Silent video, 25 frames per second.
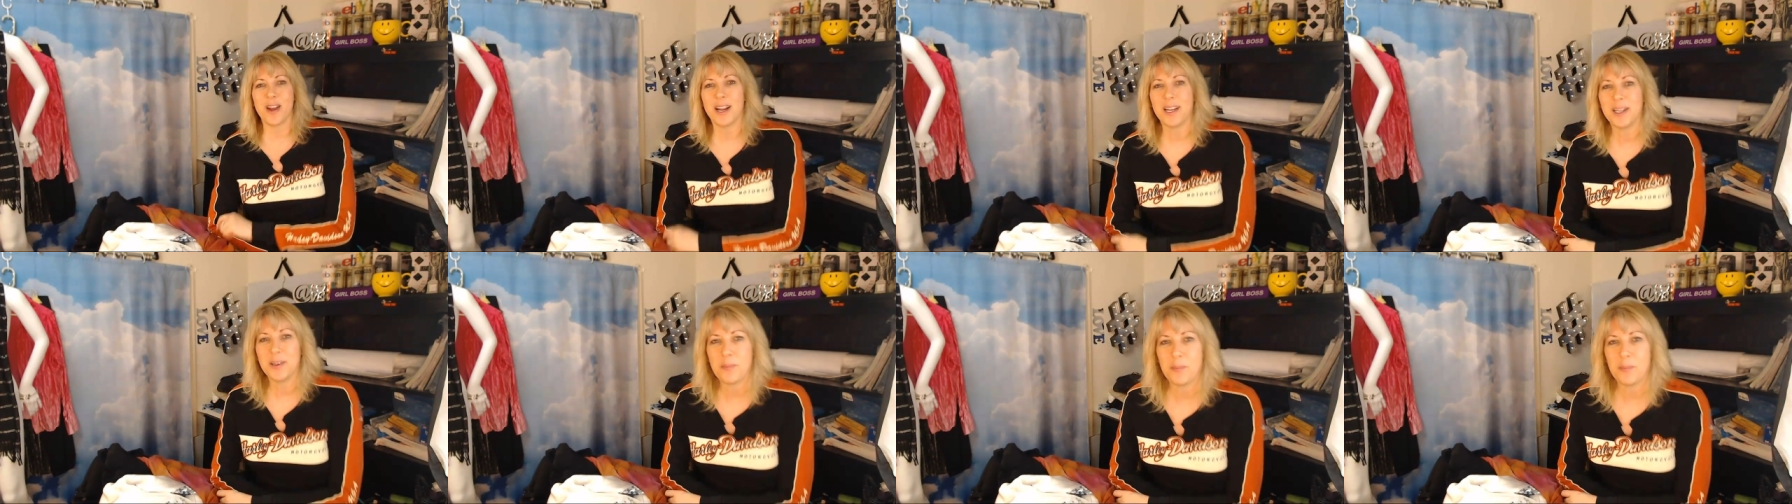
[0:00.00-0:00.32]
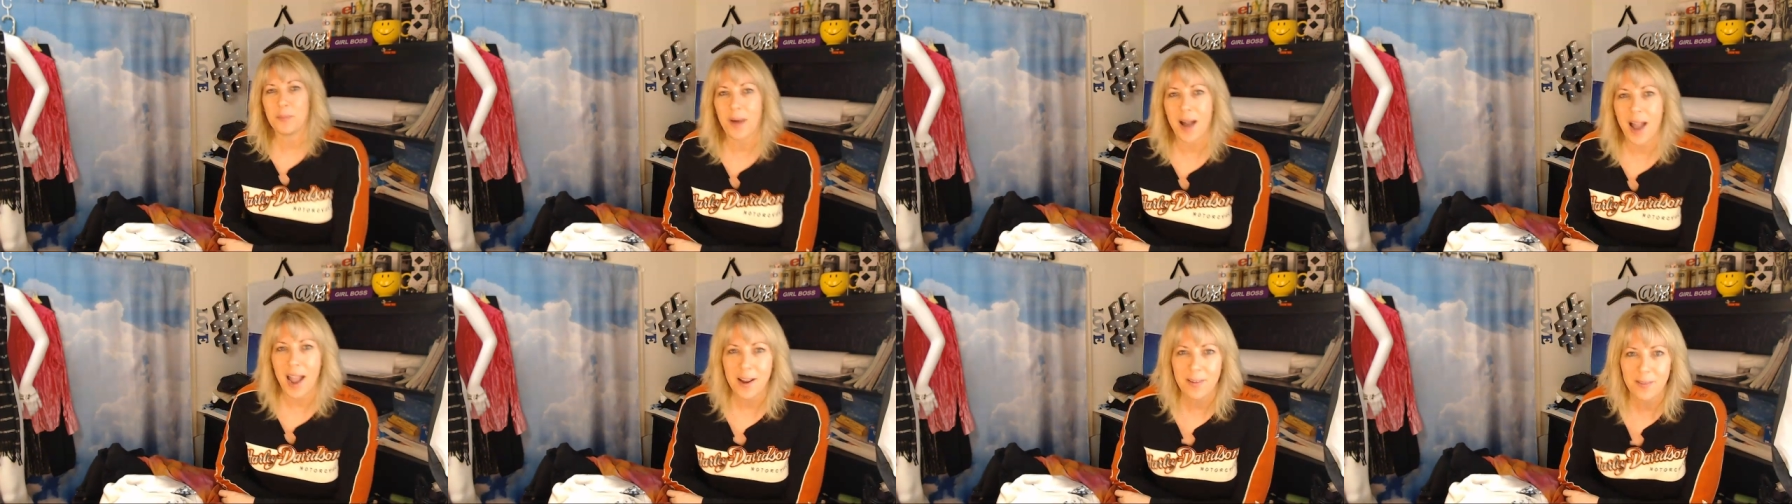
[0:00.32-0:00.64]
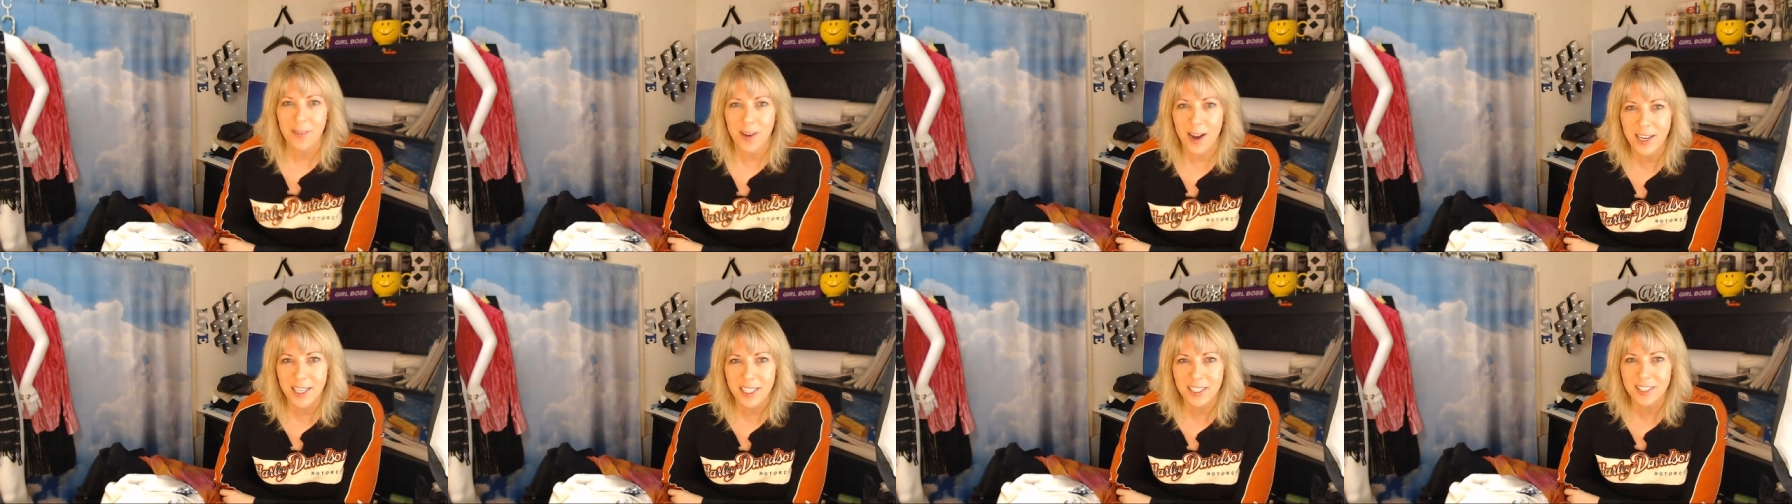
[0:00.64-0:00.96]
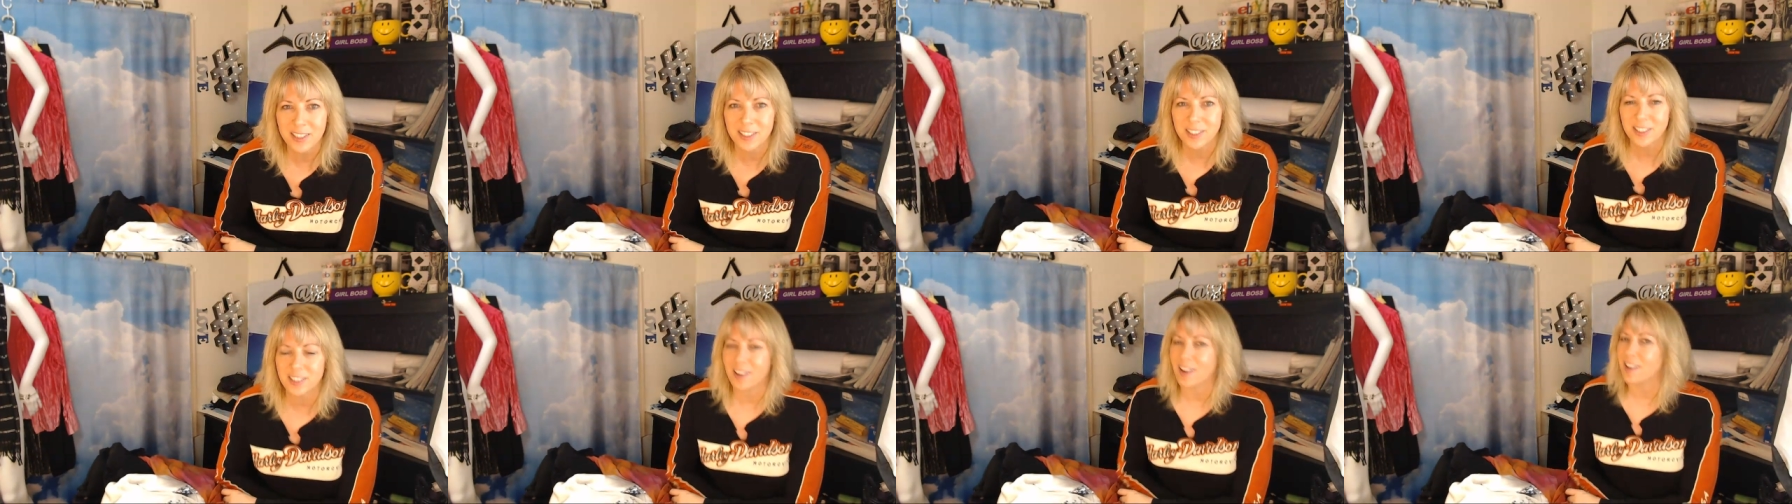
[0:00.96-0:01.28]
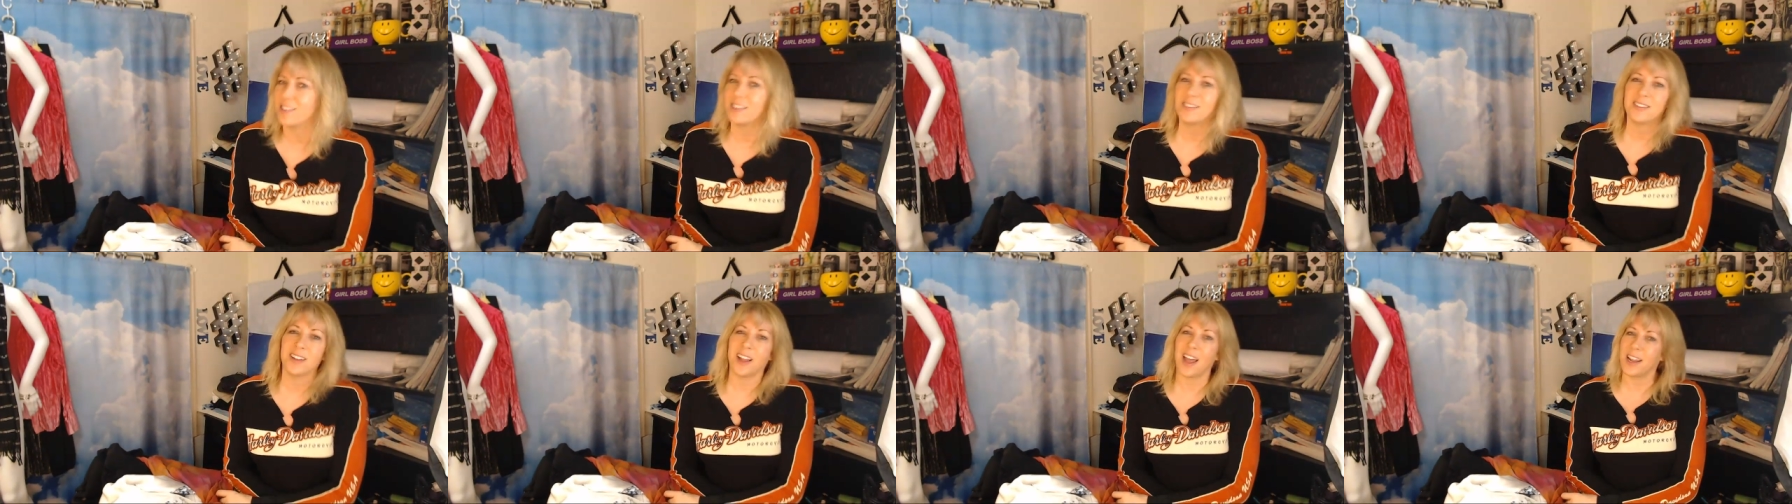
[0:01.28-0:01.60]
ready to buy one and
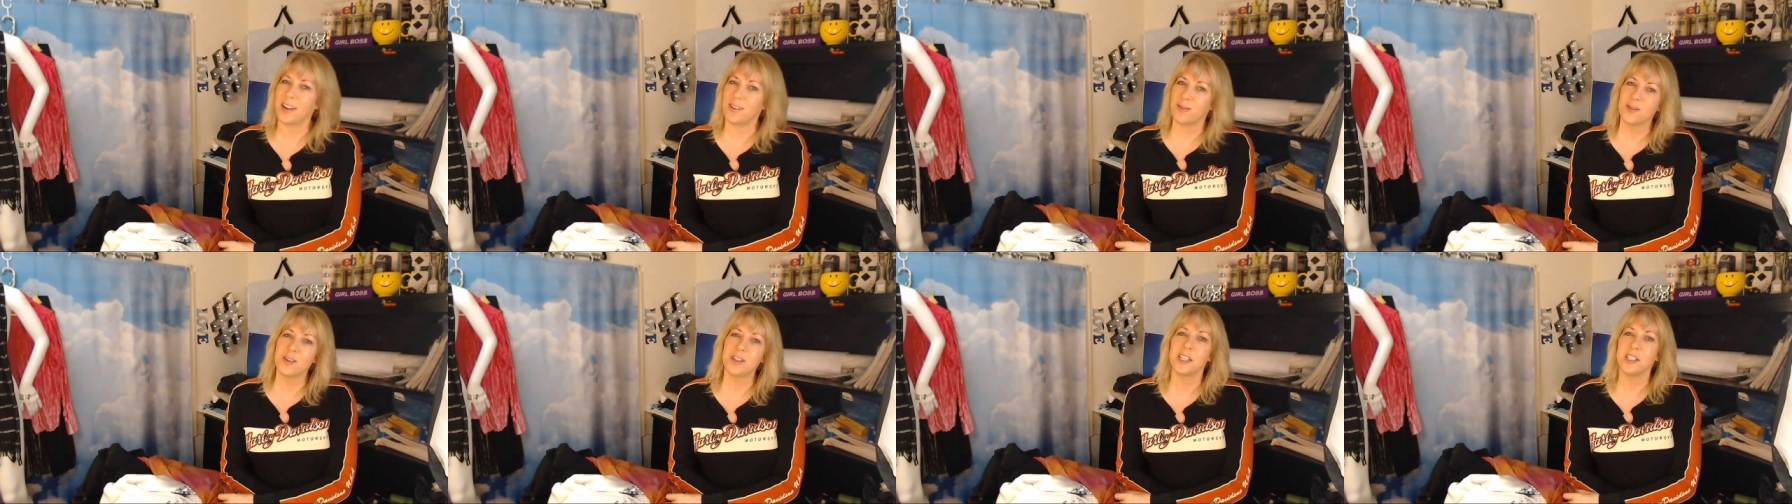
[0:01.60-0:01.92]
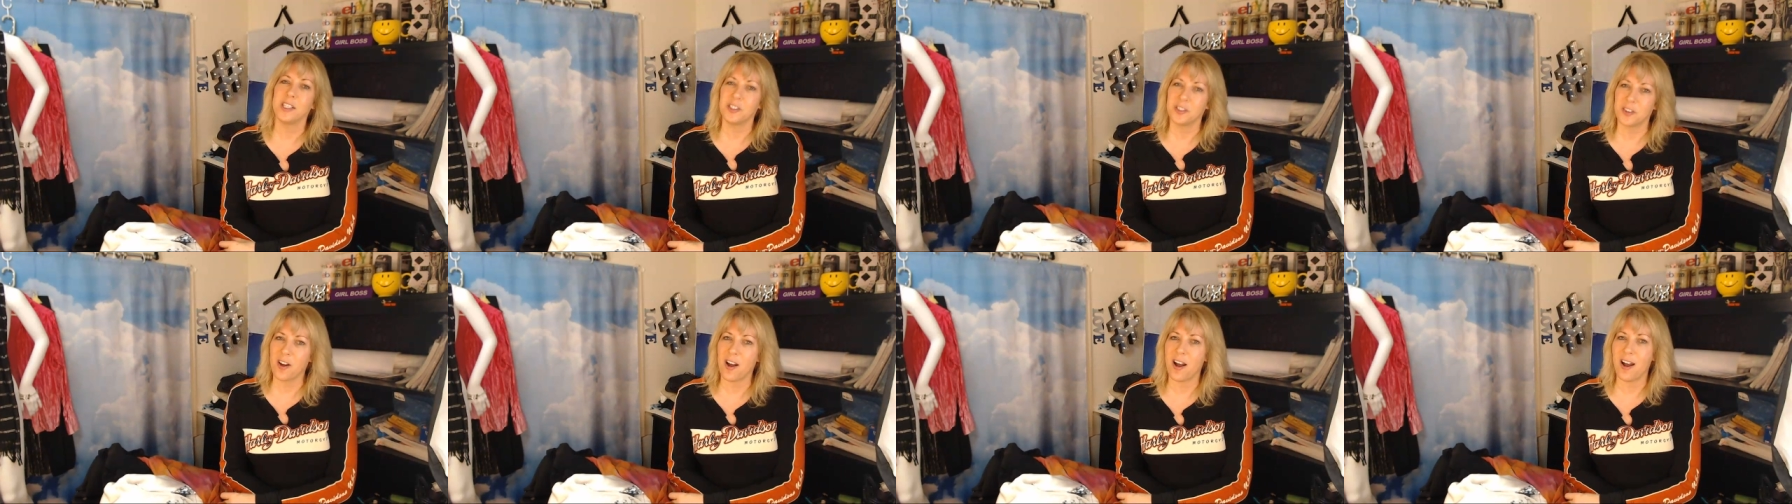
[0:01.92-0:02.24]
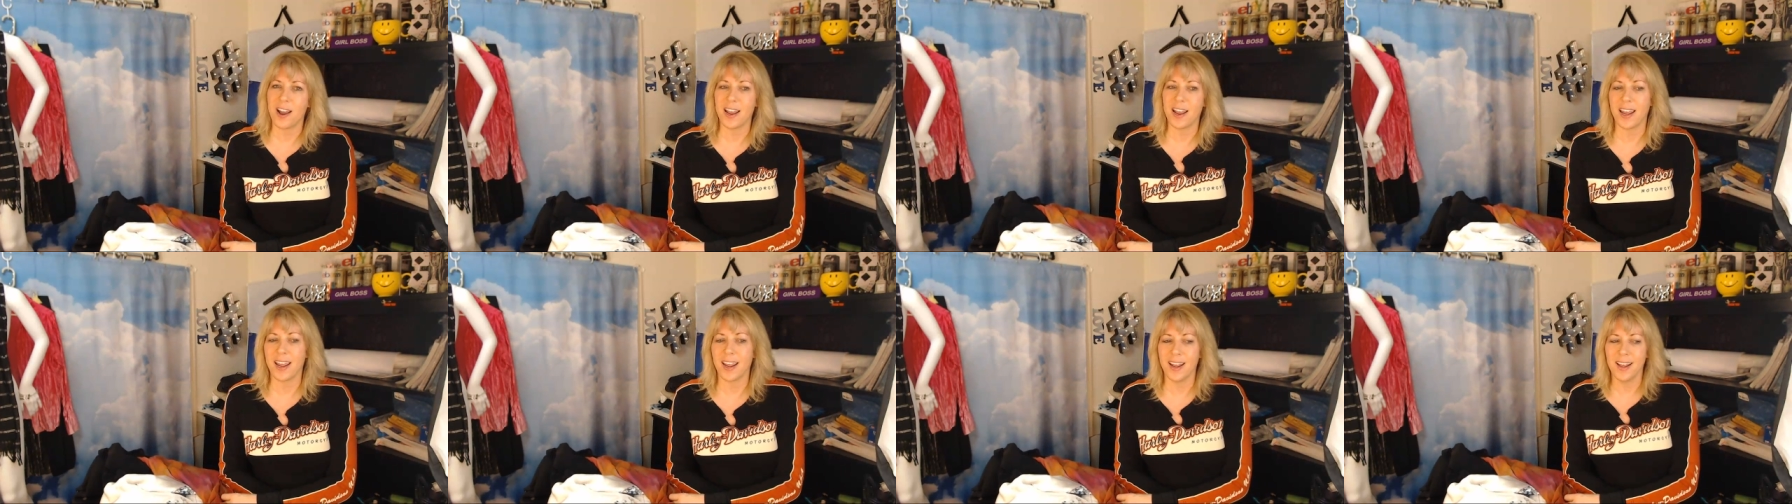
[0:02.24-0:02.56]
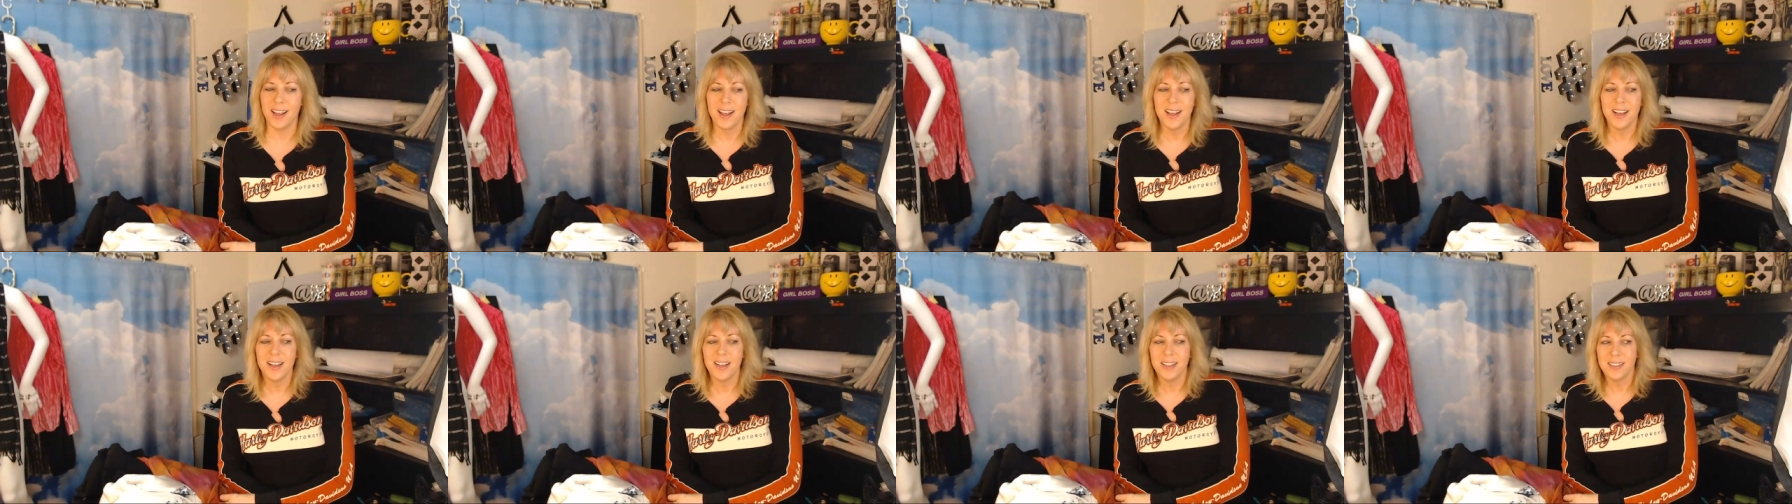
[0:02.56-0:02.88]
start like really trying